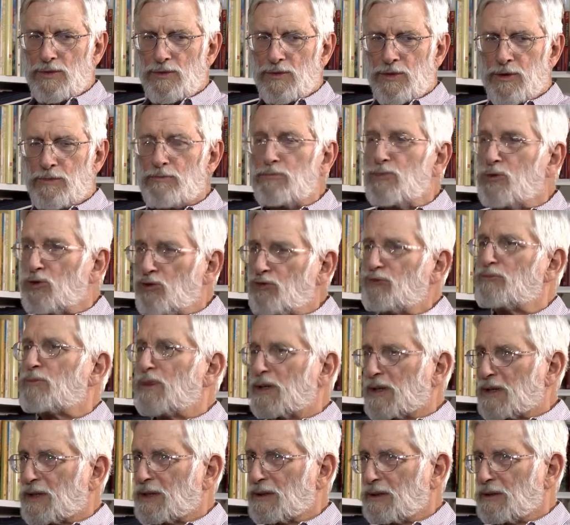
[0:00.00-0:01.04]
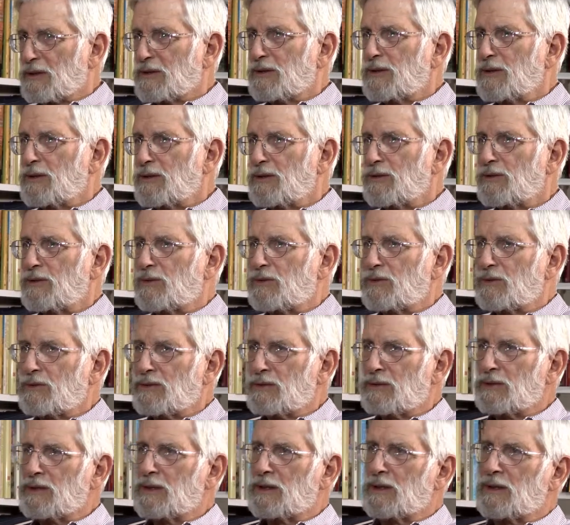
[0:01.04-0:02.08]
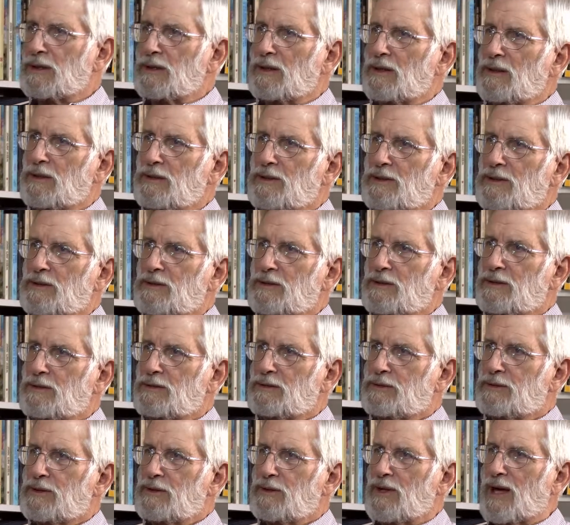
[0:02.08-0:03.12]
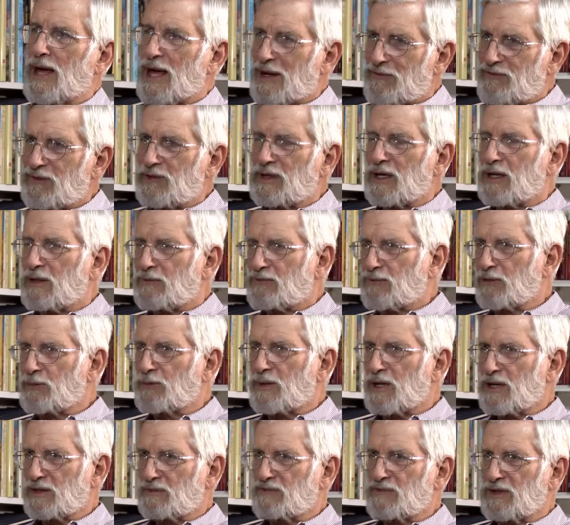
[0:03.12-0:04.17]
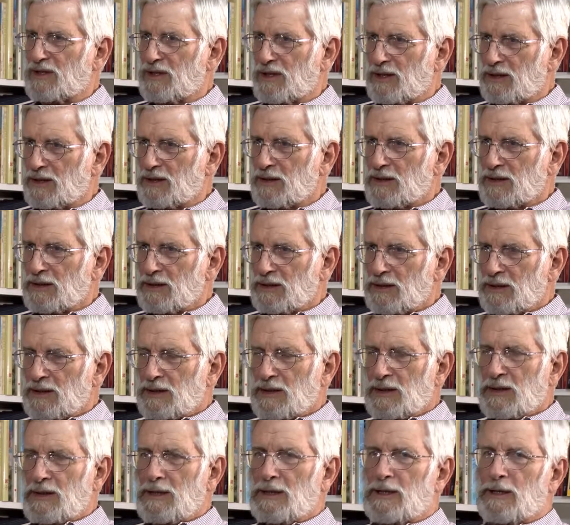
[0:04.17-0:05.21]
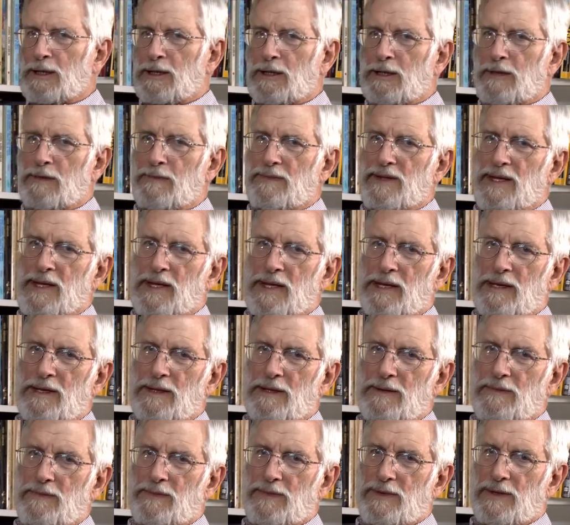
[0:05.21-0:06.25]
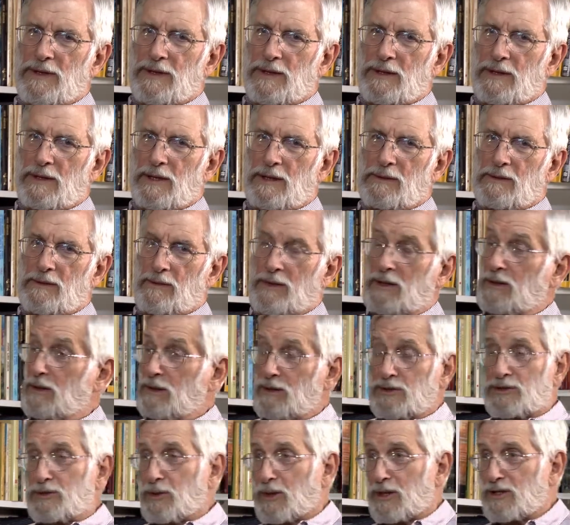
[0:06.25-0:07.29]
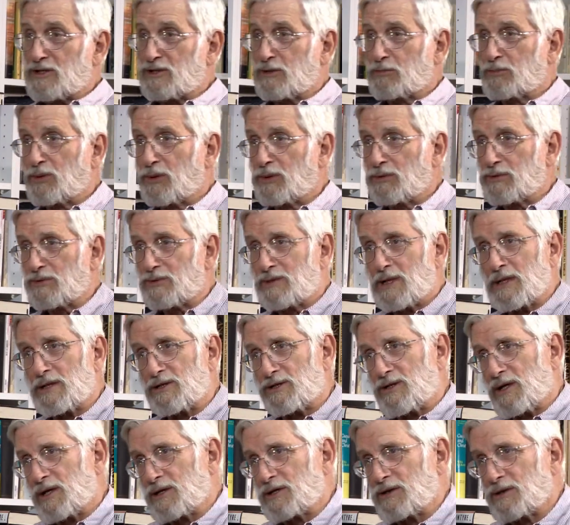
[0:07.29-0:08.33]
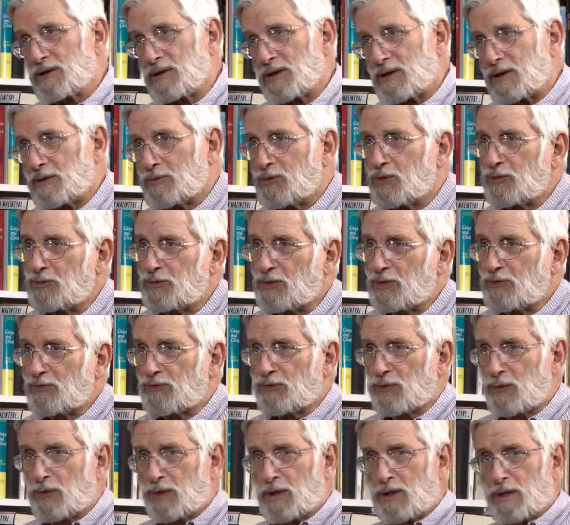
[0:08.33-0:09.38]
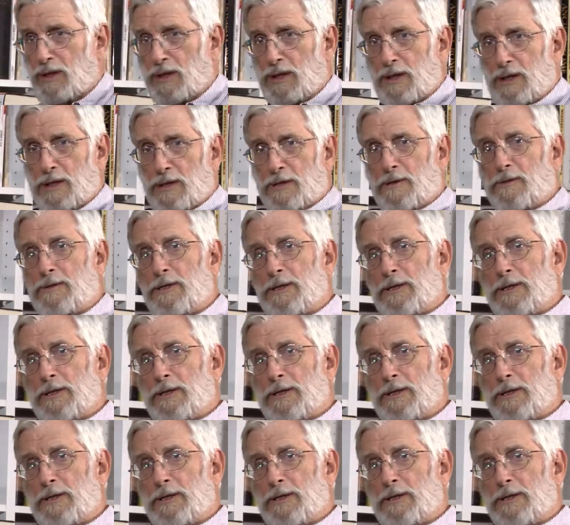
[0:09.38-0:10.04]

The movement to uh, to advocate for breastfeeding, uh, and and also I suppose tangentially the movement for uh,